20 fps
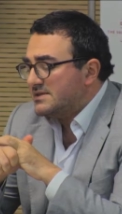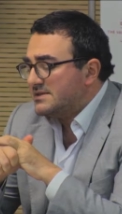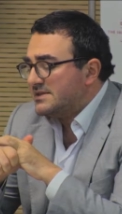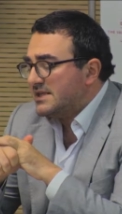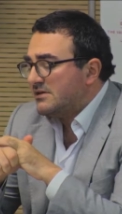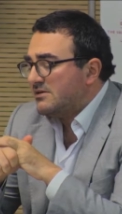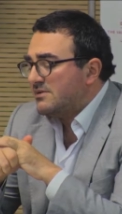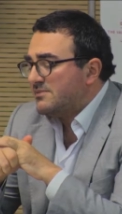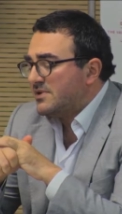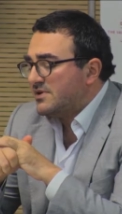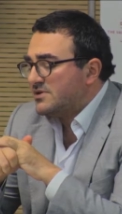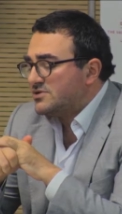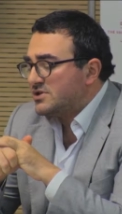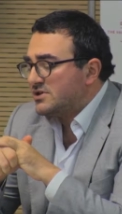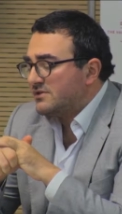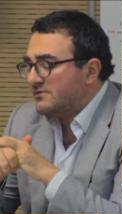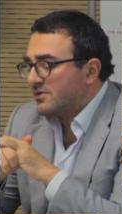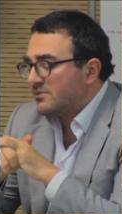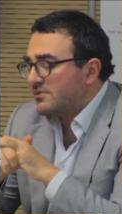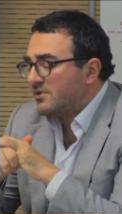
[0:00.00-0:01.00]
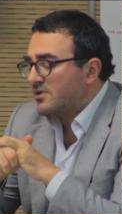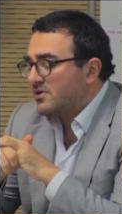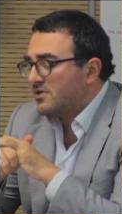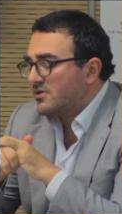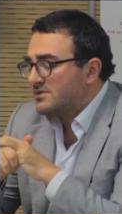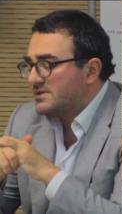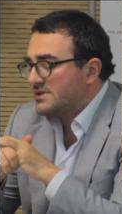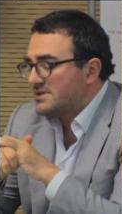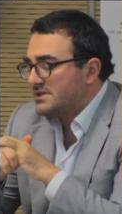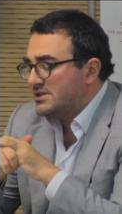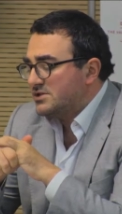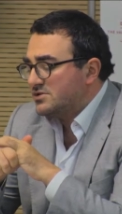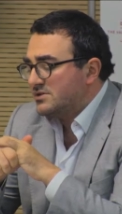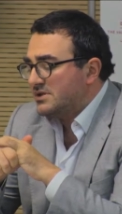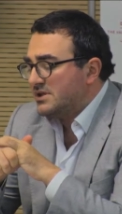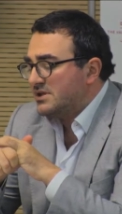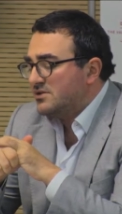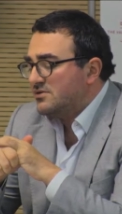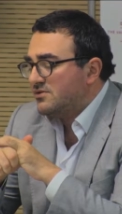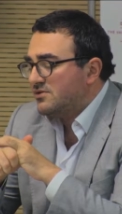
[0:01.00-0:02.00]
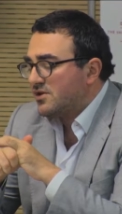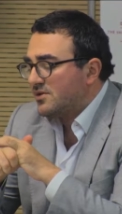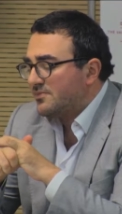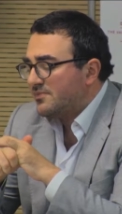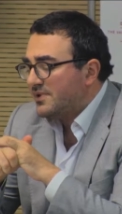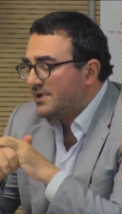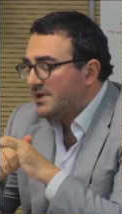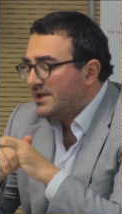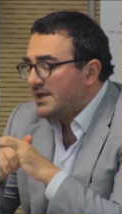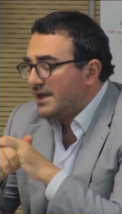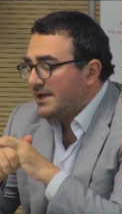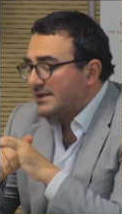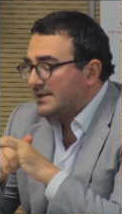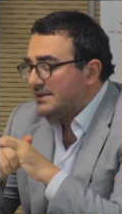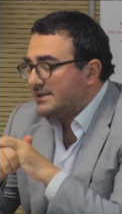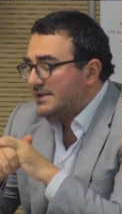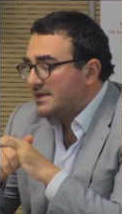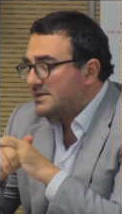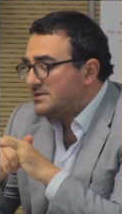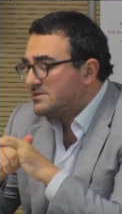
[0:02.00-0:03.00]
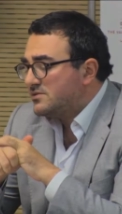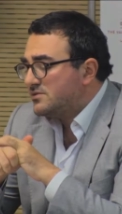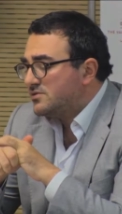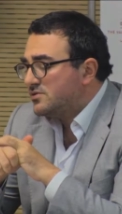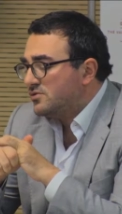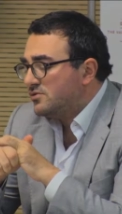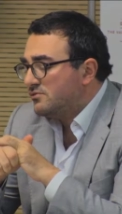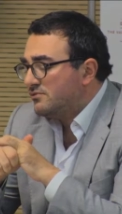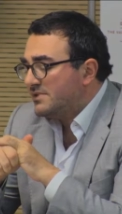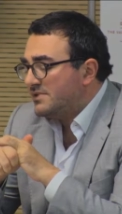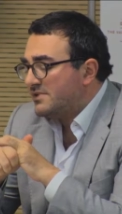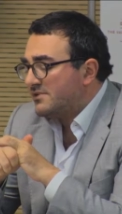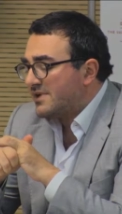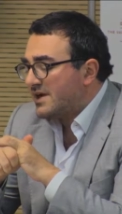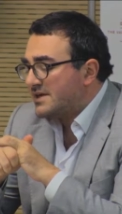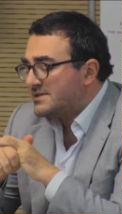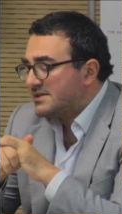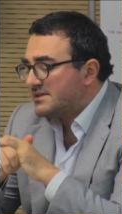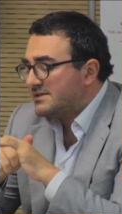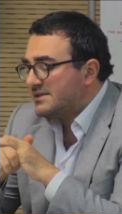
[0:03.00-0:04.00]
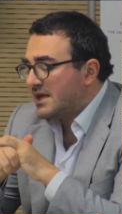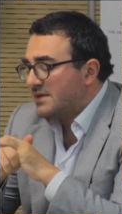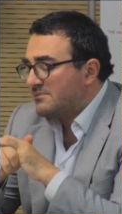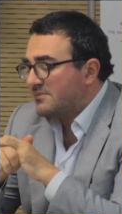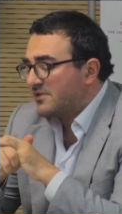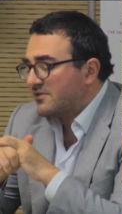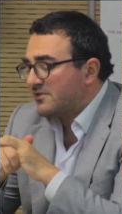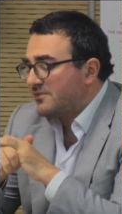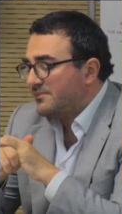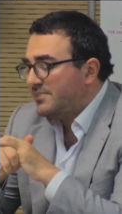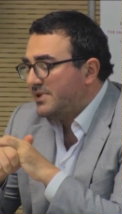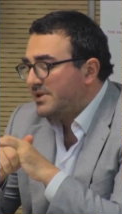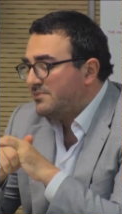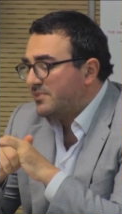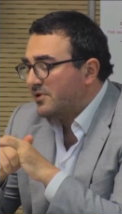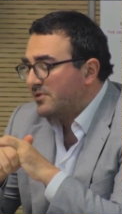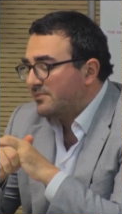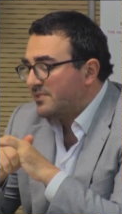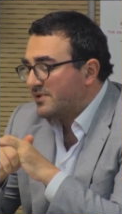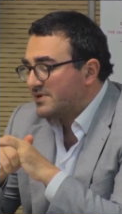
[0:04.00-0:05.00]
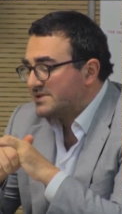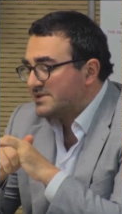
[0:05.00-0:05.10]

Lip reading: that is now emerging from court decision in Europe that has to do with the rising number of people